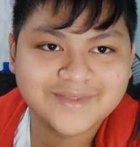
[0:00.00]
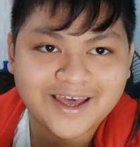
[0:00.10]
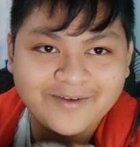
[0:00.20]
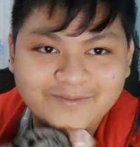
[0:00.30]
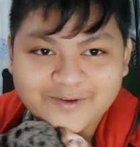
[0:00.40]

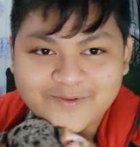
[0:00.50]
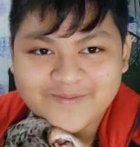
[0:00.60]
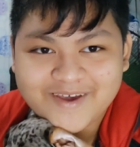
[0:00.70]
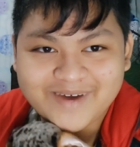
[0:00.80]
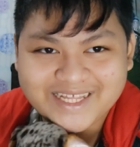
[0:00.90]
I'm here with
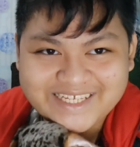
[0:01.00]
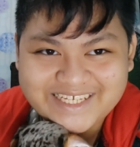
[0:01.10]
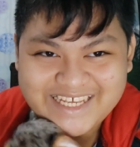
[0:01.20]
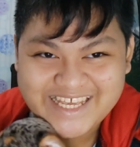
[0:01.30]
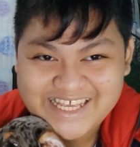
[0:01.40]
my buddy.
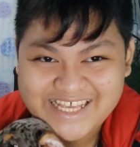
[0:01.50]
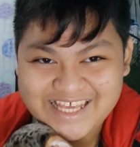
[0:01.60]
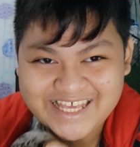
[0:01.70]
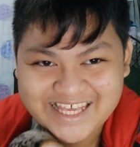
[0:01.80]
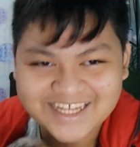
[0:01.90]

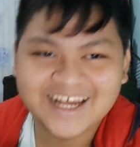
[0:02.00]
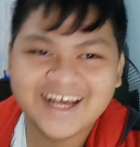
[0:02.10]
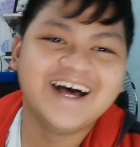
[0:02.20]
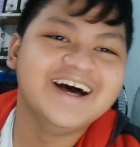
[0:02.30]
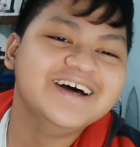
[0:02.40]

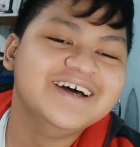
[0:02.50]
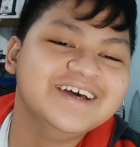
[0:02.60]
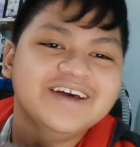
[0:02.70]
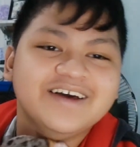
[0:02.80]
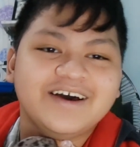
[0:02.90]
Uh,
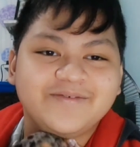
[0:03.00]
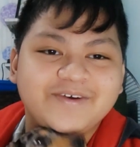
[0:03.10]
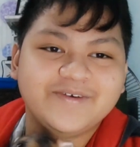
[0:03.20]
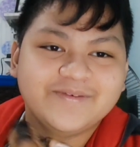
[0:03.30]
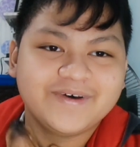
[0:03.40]
I'm
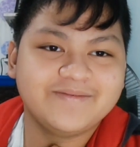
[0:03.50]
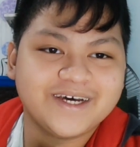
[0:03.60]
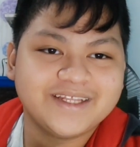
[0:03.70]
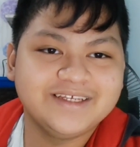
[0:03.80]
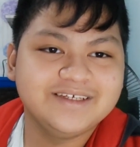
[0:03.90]
here with my
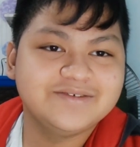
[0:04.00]
buddy.